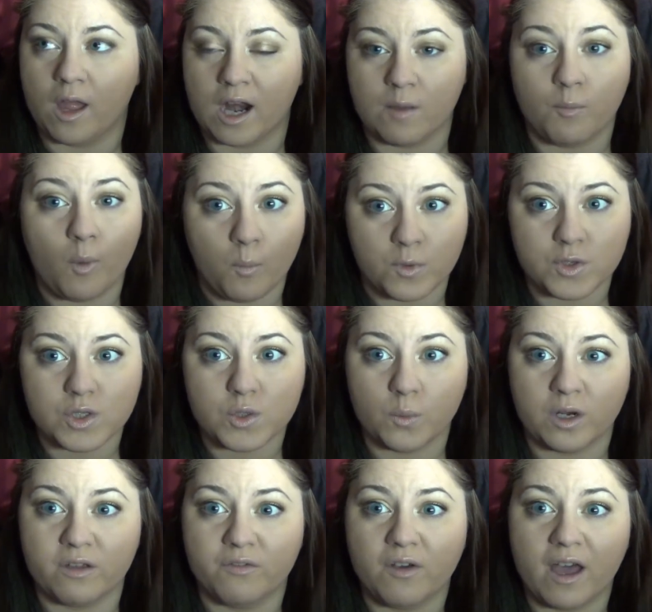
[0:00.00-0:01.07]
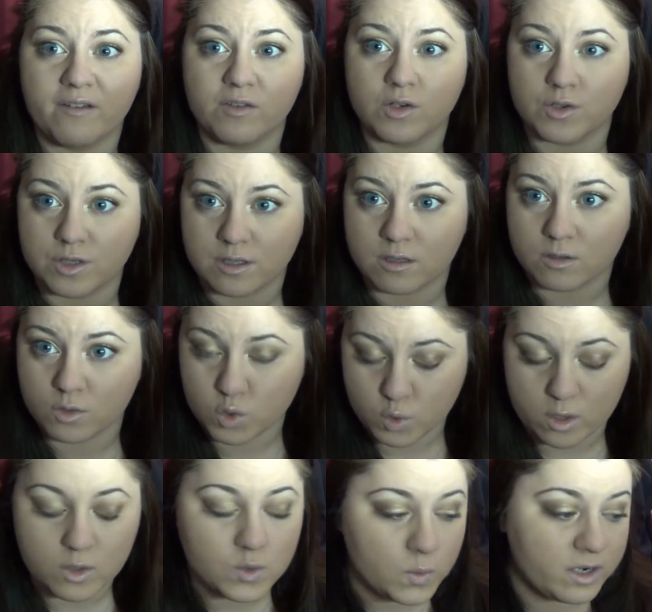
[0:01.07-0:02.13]
and I'm almost 25 years
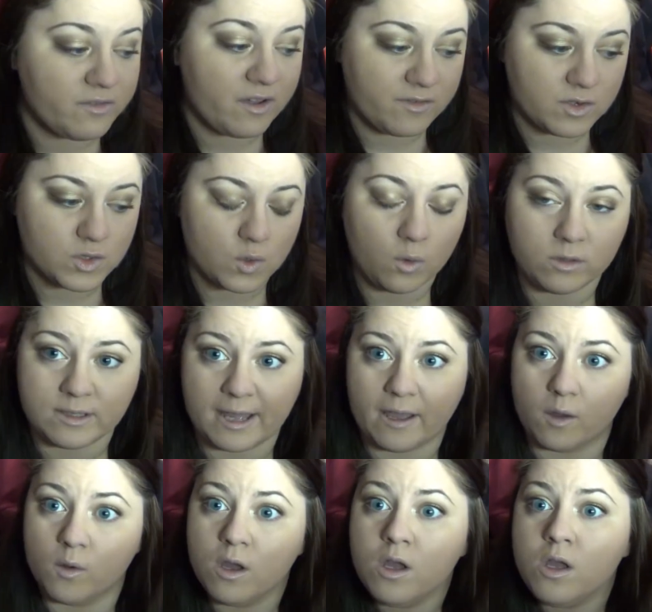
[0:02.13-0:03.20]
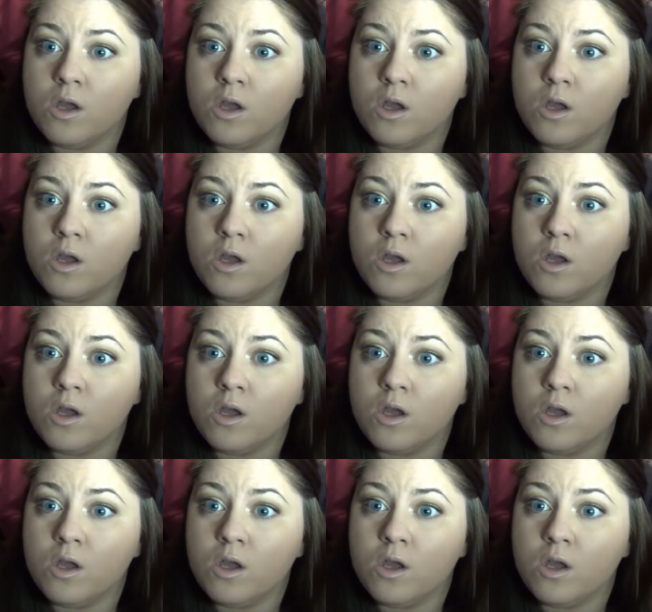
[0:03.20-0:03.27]
old now,